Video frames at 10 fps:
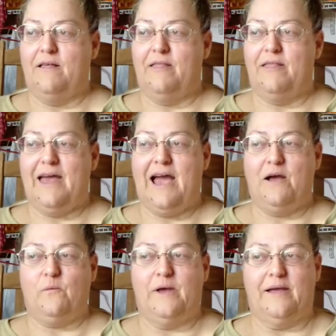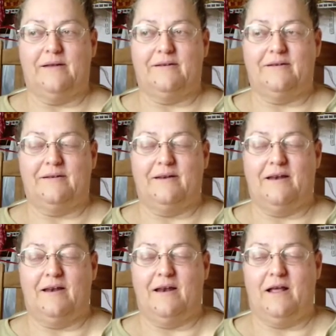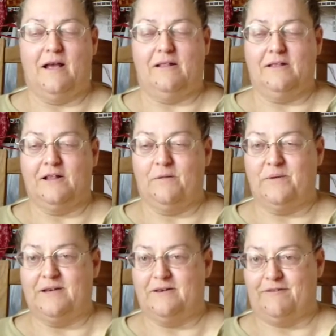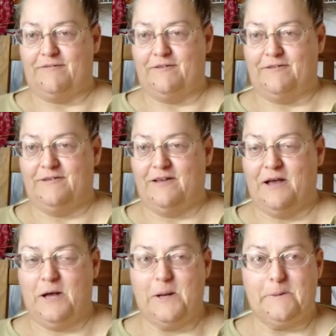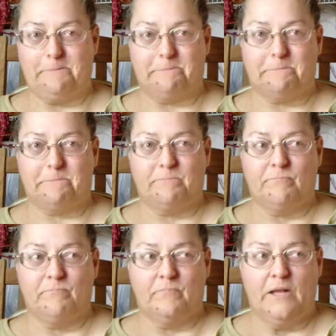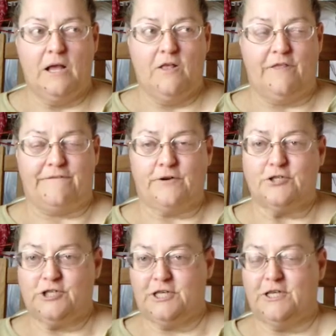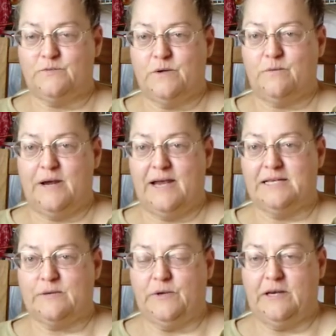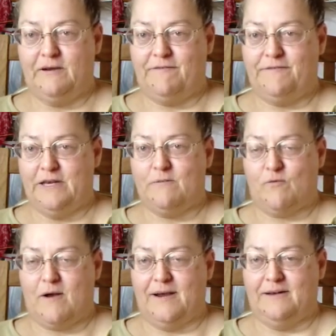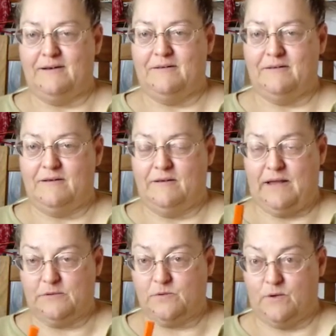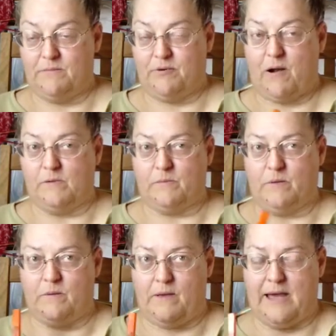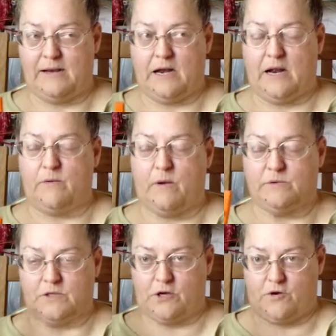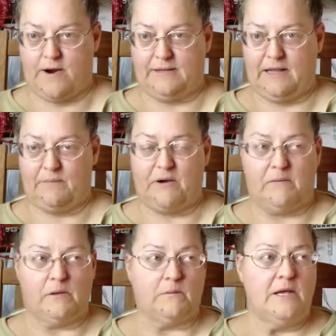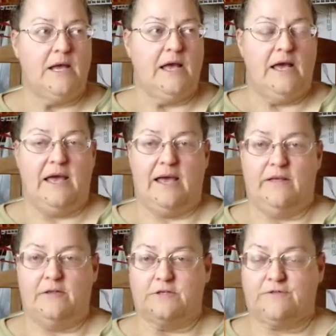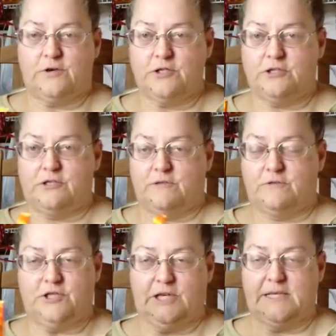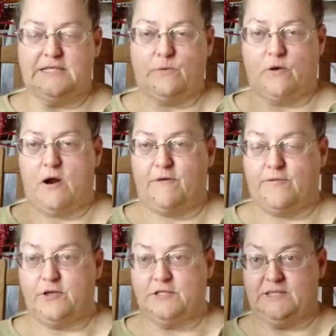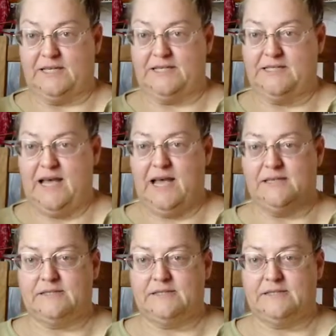that went a little bit different. The first chickens we raised, we didn't feed them right. That was one problem that we had, and I was going to correct that problem. And those first chickens that were our first success,